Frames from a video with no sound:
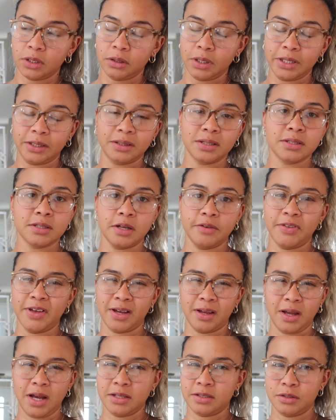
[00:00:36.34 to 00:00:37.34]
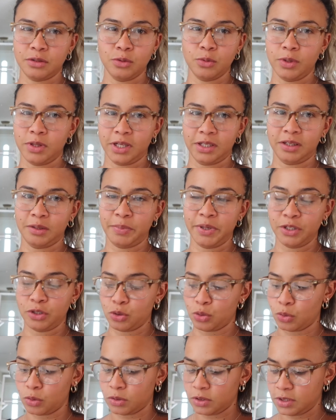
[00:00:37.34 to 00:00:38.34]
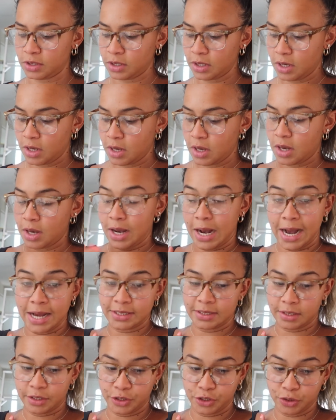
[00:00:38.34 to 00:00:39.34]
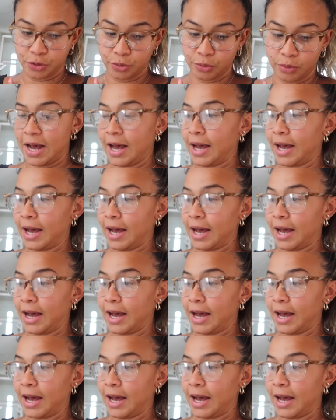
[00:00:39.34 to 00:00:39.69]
like the stuff that had to do with like the big tools, I didn't do.